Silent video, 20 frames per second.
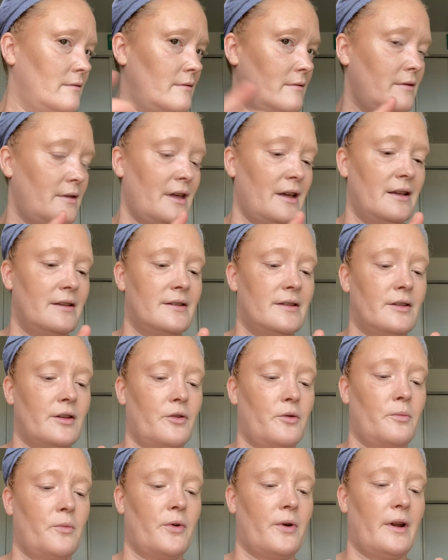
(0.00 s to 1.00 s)
That is
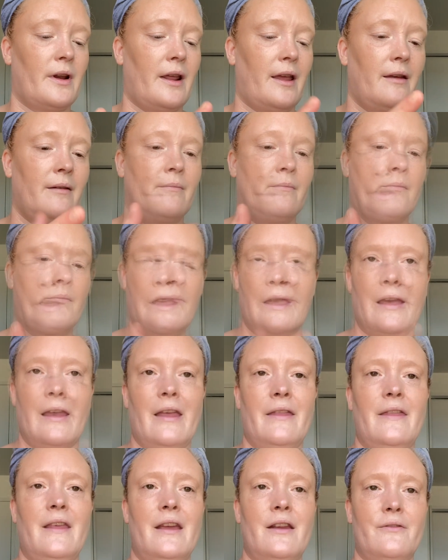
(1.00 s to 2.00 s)
so pretty.
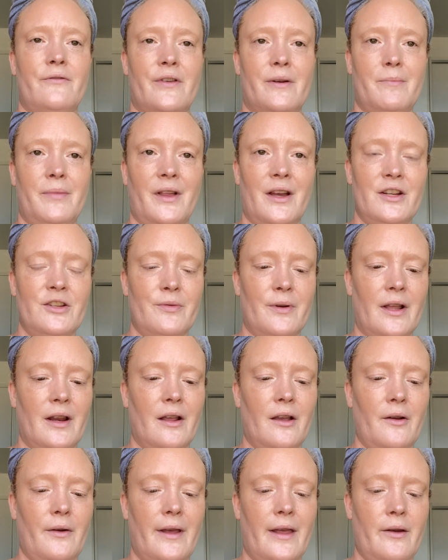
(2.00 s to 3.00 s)
And then for blush, we're
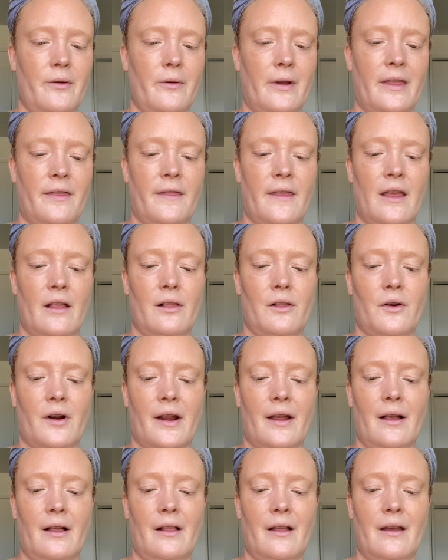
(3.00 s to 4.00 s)
gonna go in with the
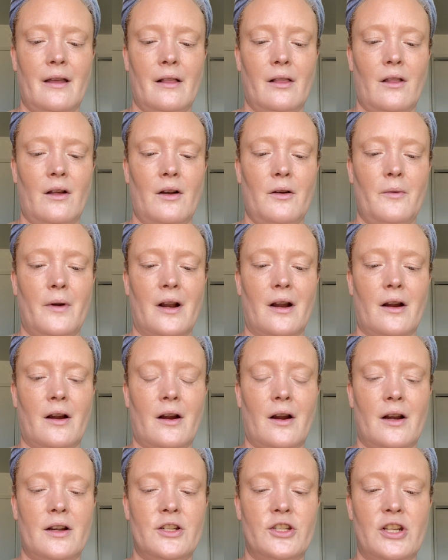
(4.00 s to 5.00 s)
L'Oreal
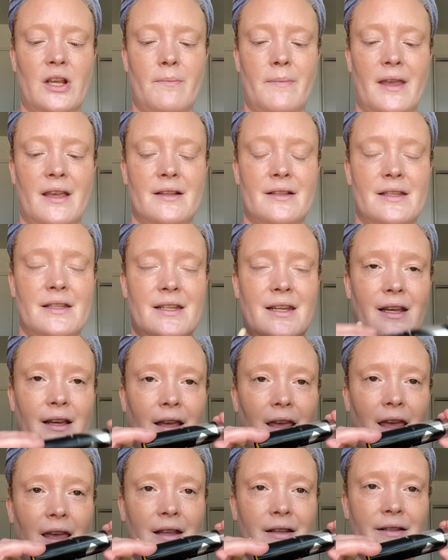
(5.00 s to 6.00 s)
Longwear Shaping
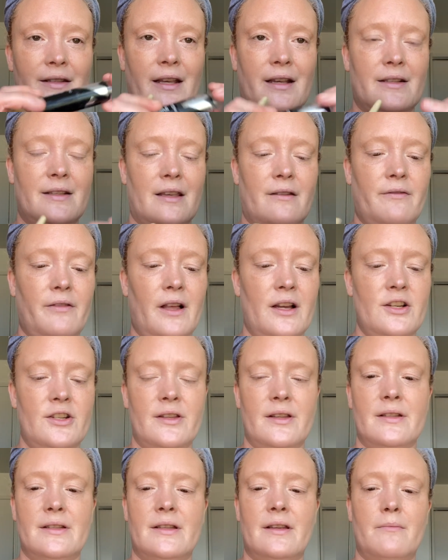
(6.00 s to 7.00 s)
Stick in Sexy Flush
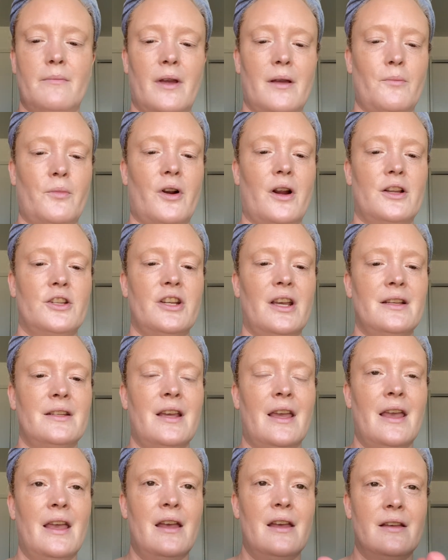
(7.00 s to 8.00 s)
that's in my project.
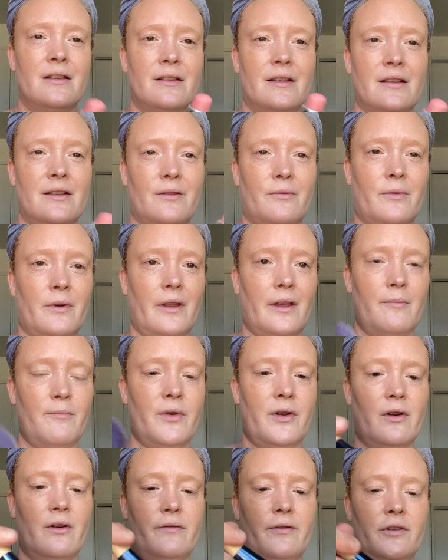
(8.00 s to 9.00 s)
This is a really
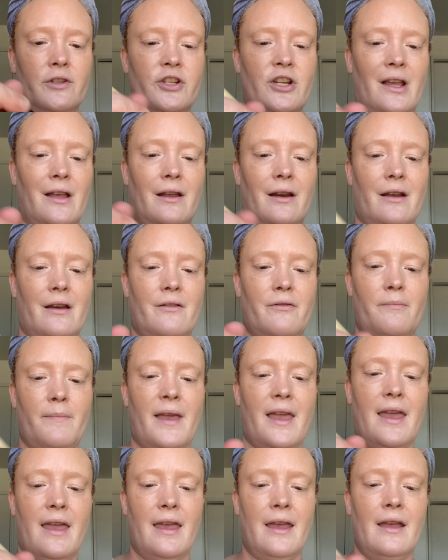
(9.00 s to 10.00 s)
beautiful shade of
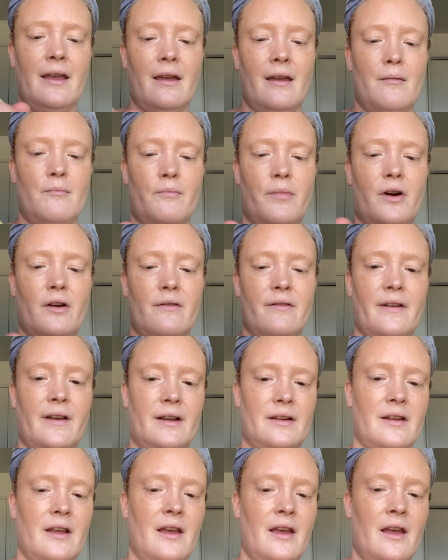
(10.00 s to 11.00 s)
pink and
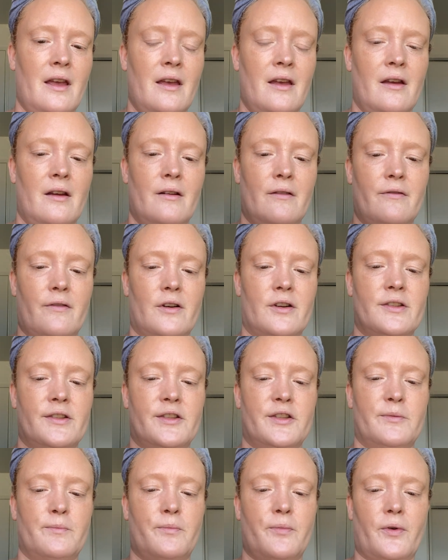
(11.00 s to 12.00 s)
perfect for
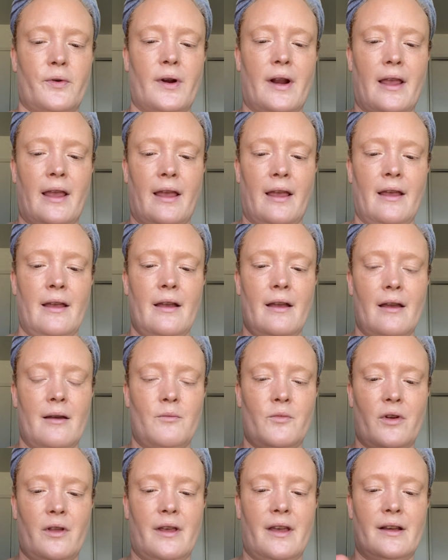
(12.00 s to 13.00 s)
spring.
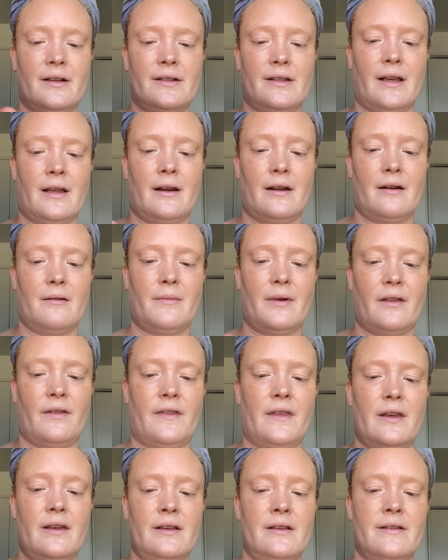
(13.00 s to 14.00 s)
I'm really excited about
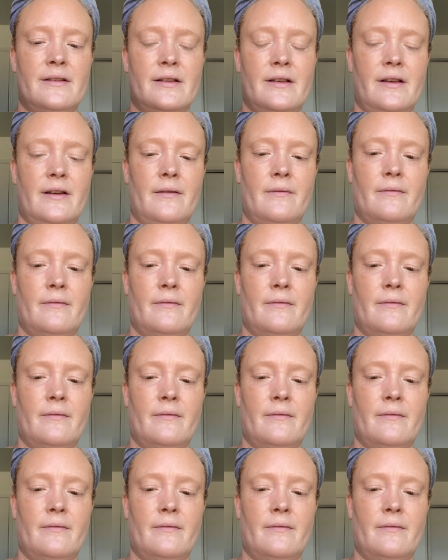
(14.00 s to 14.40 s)
this.